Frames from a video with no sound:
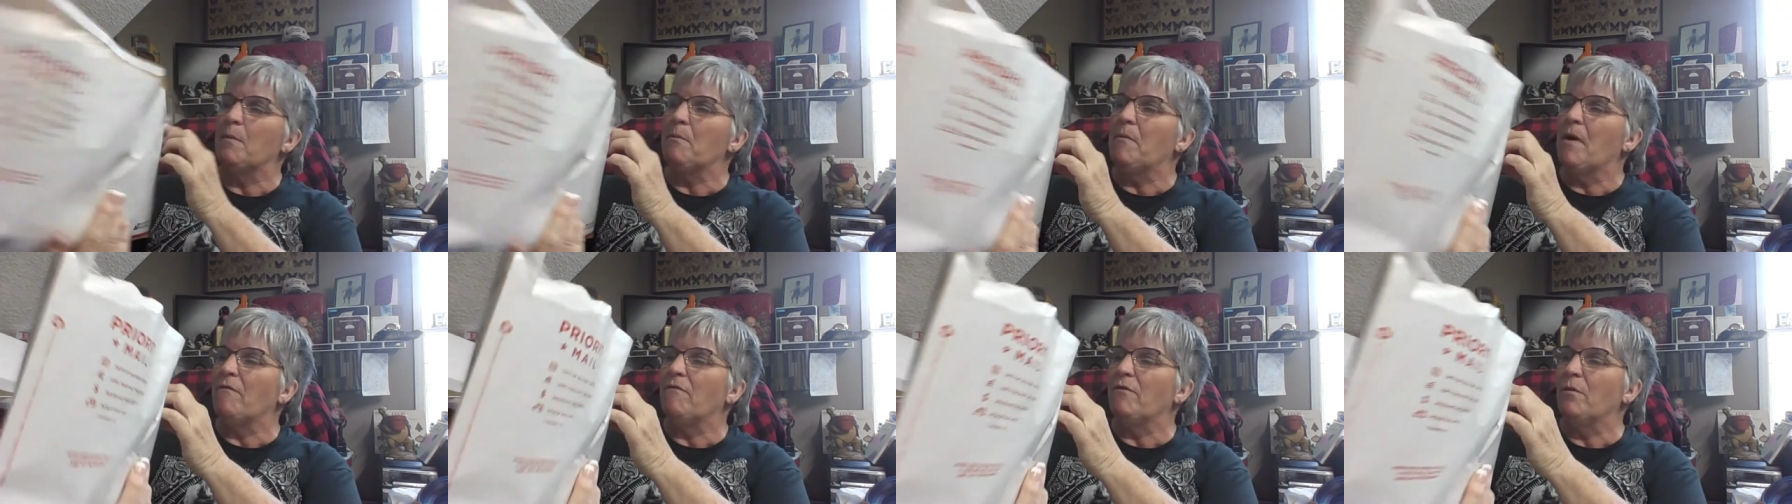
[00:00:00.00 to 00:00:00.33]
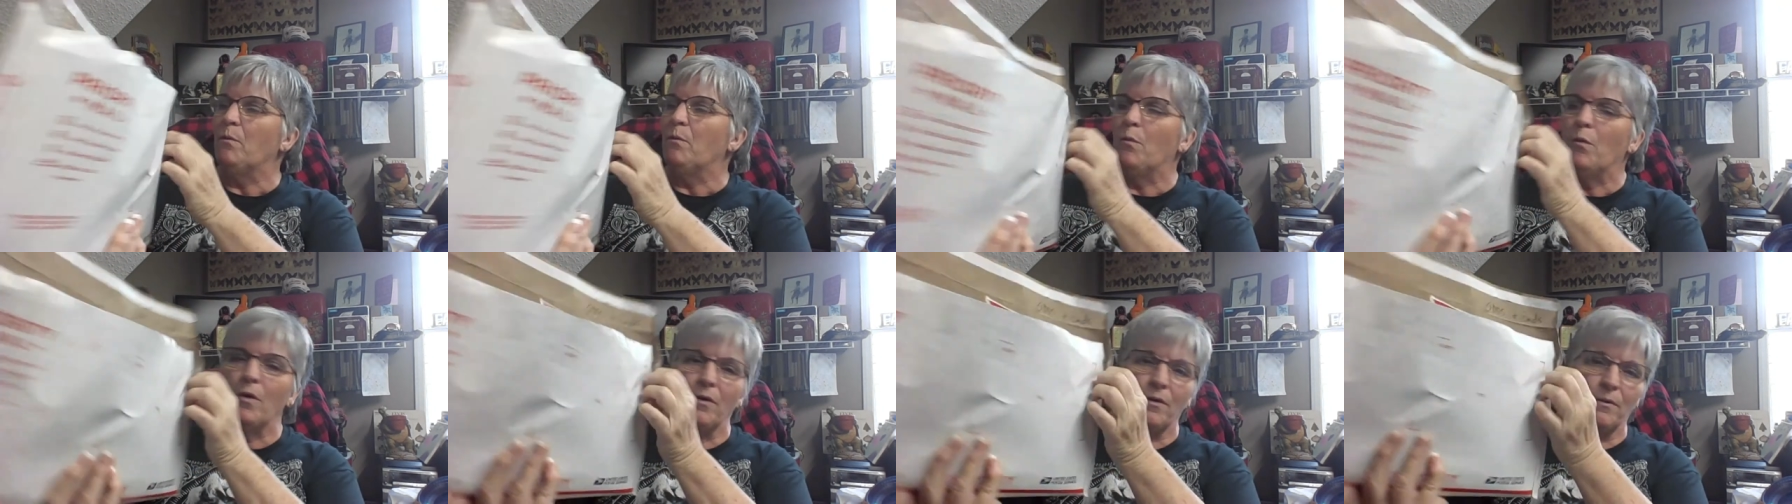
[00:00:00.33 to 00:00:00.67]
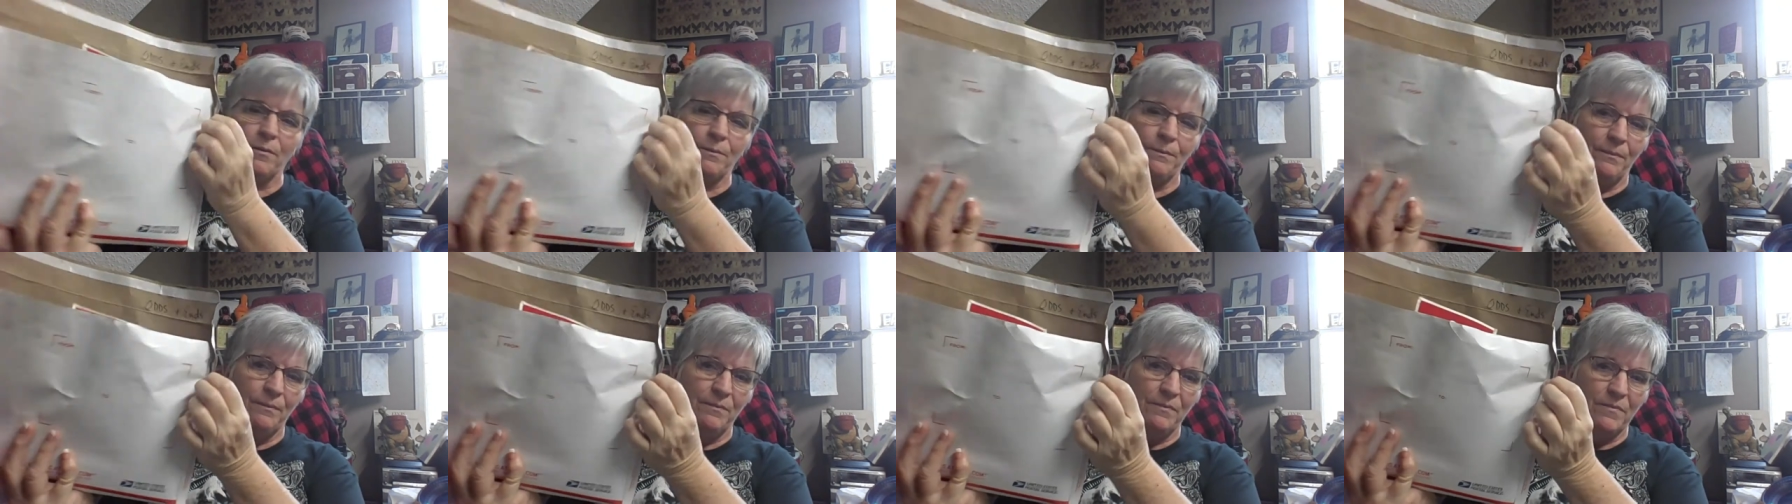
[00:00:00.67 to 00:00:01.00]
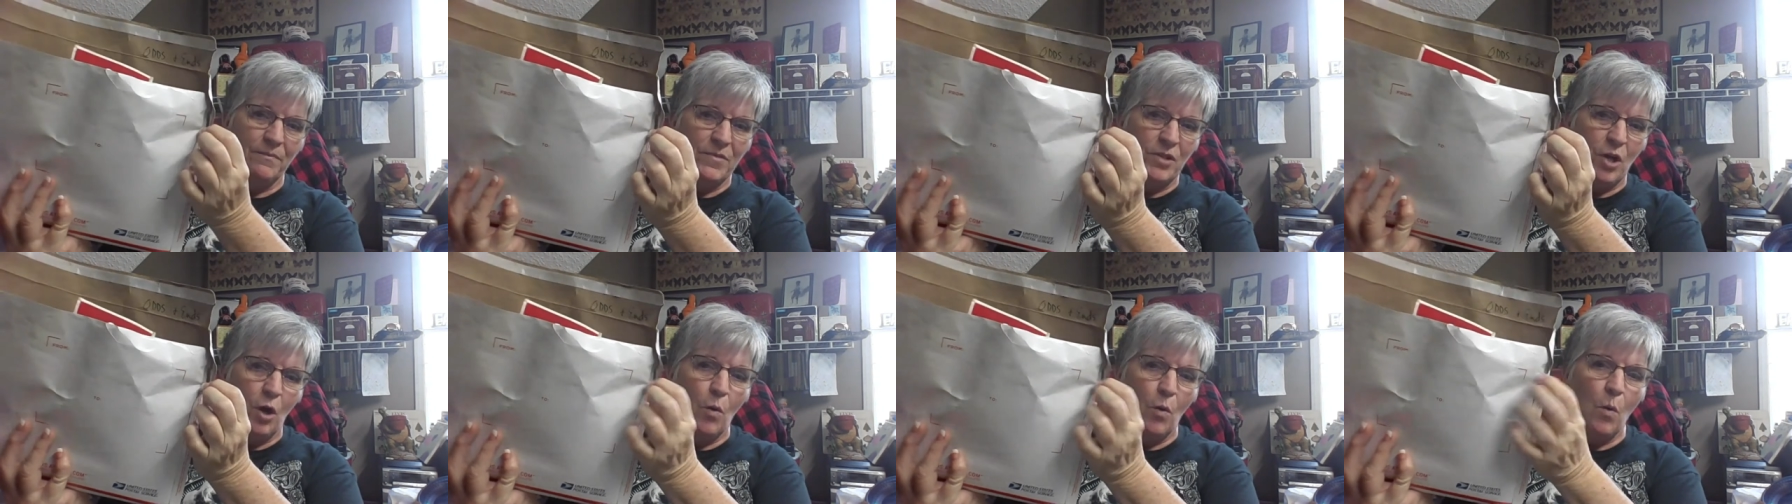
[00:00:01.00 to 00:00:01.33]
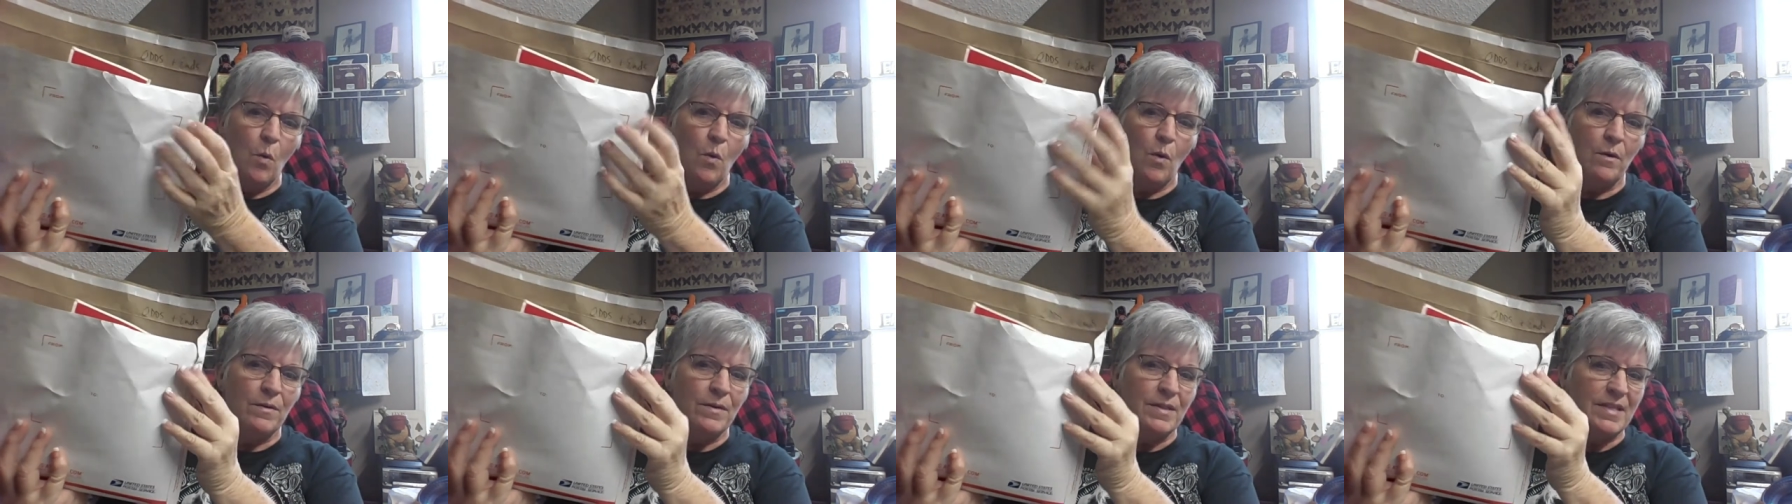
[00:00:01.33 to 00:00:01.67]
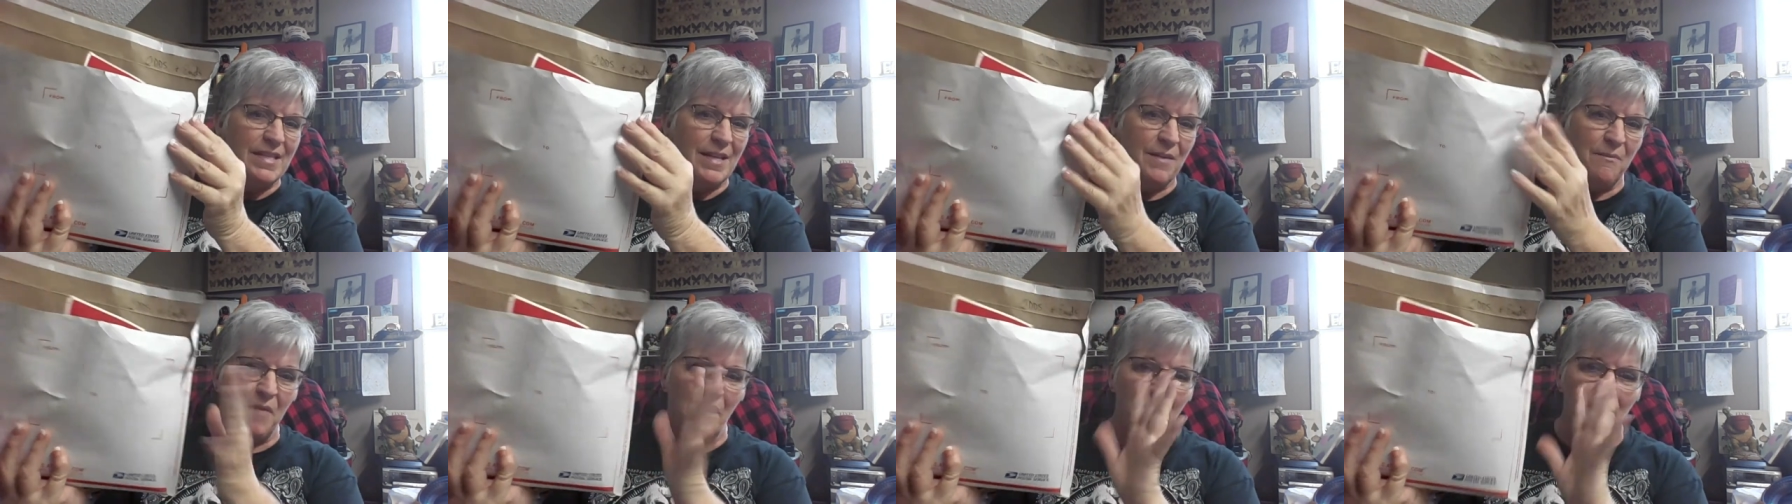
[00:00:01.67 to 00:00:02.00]
of them were torn,
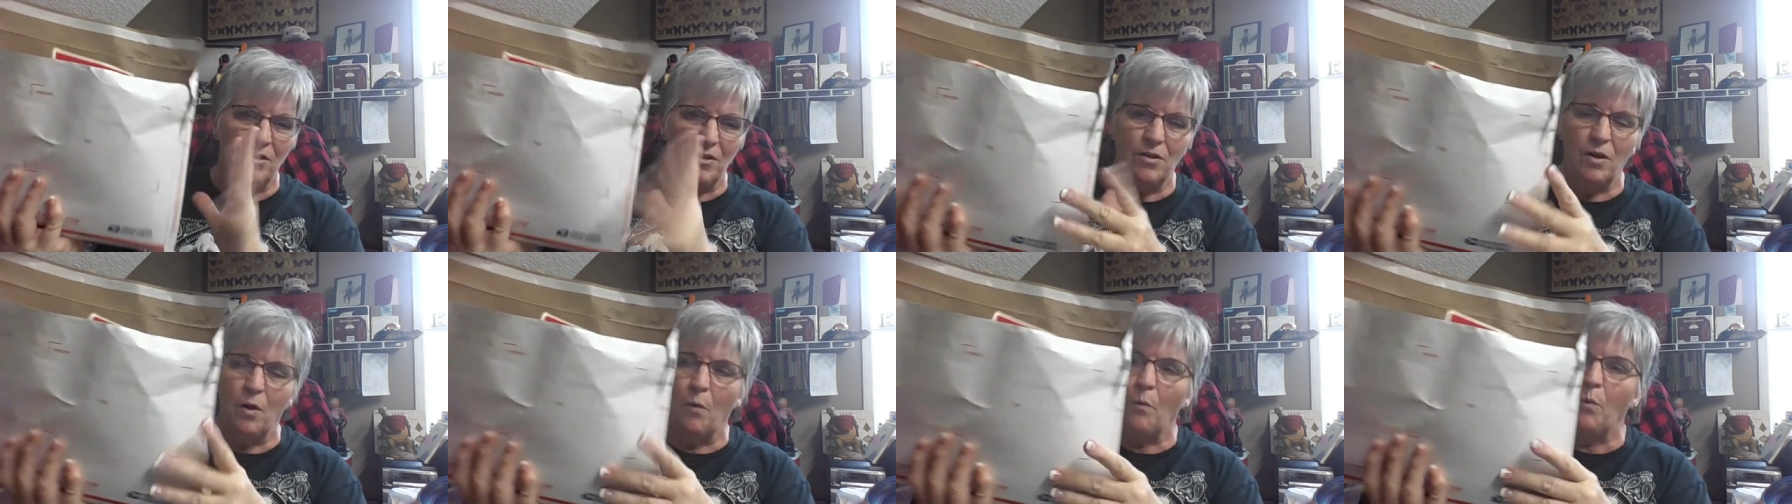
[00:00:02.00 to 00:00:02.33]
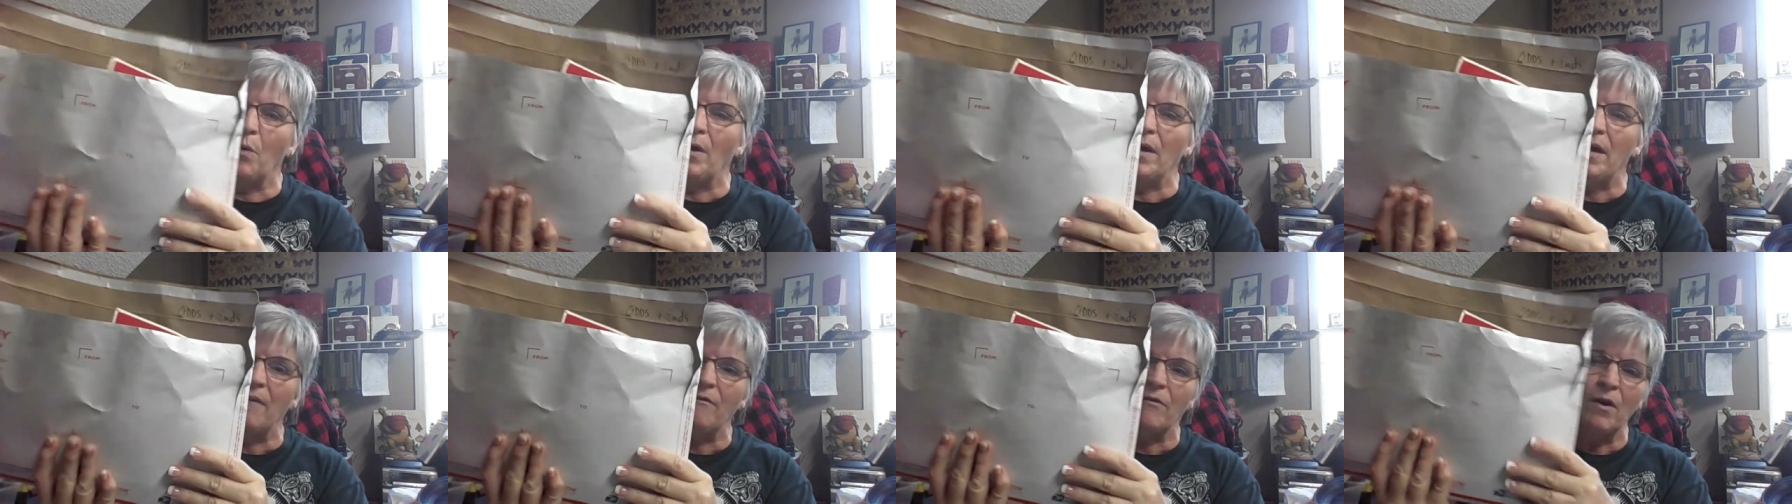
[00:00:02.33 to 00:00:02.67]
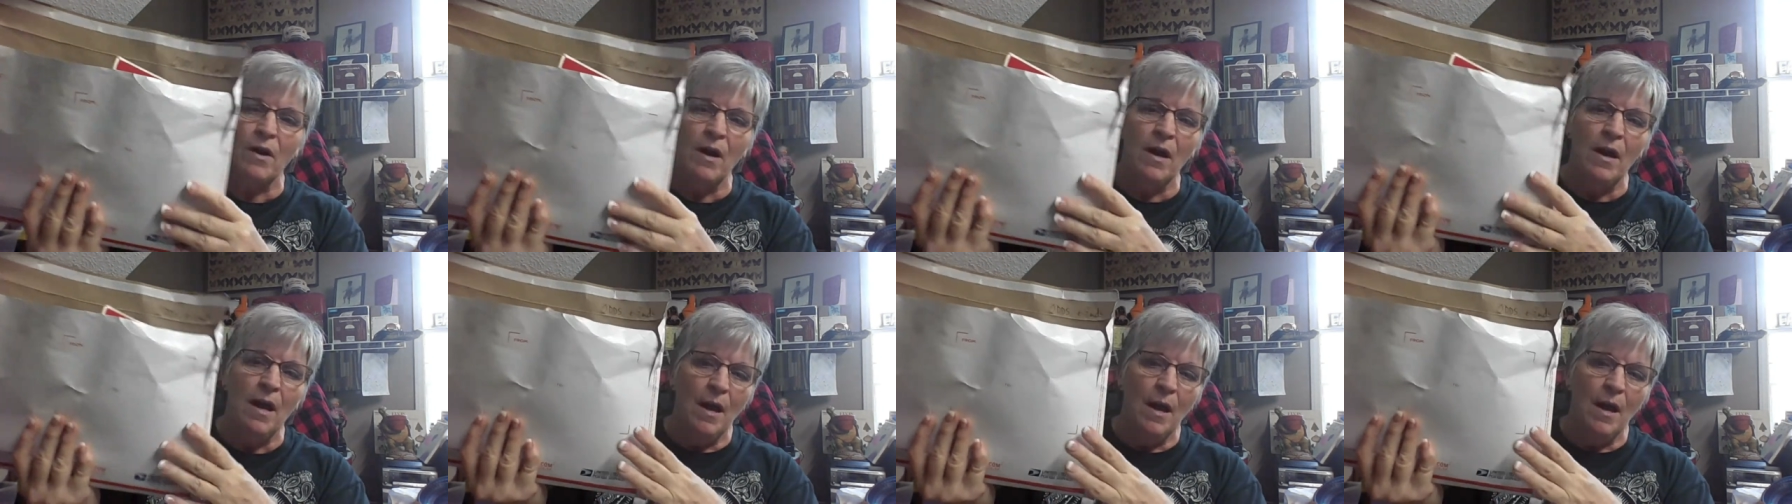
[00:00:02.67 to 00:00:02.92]
some, you know, whatever.